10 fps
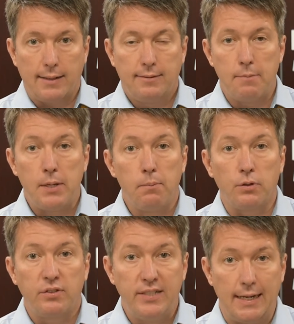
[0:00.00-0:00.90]
September
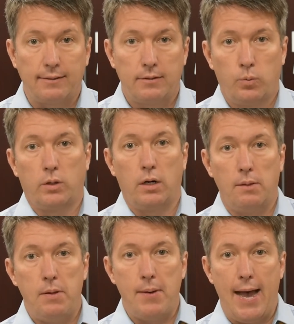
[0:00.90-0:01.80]
6th, we're going to
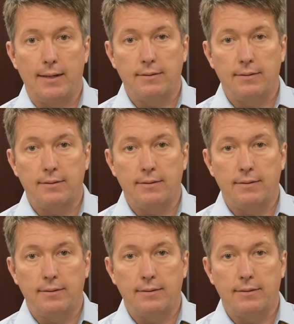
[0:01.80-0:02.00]
be back.